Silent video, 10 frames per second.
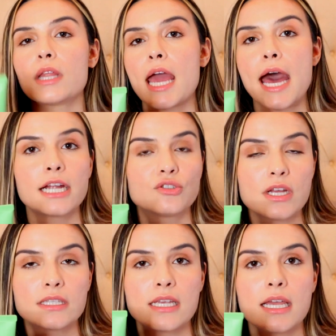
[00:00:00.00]

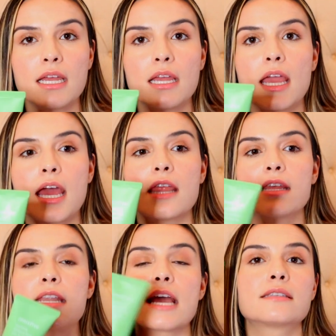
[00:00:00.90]
hydrates it, and
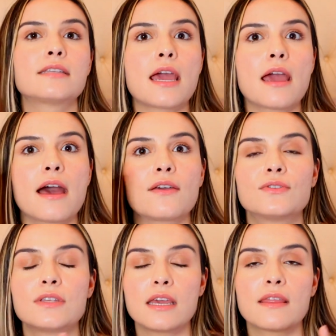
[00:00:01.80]
the next day I
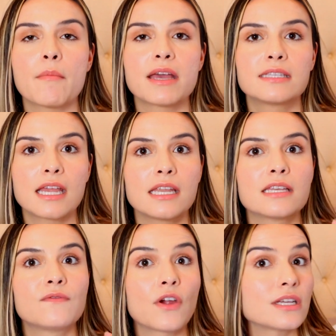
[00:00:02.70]
see that my skin
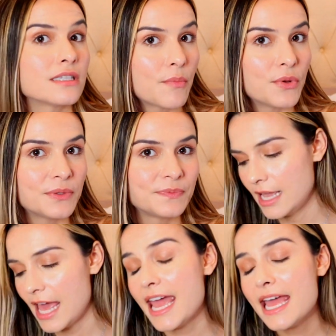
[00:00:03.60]
is very supple.
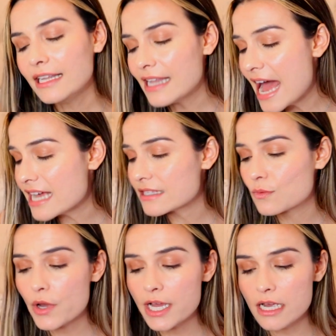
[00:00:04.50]
And
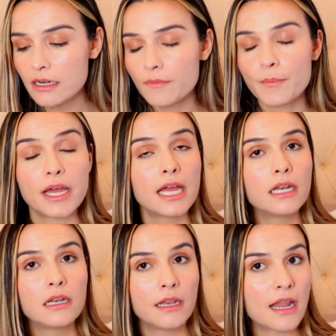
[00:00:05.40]
last one,
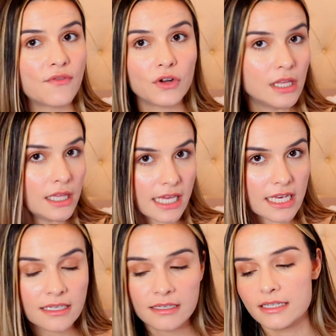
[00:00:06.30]
but never the
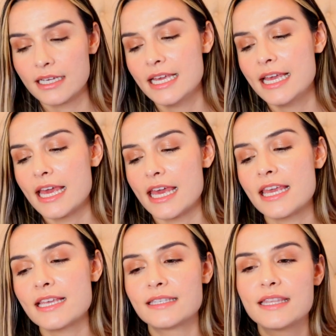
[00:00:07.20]
least,
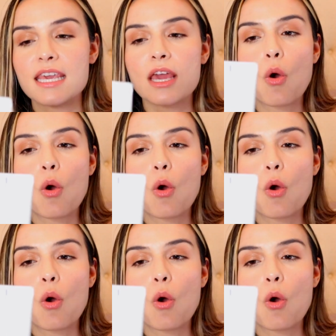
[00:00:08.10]
is the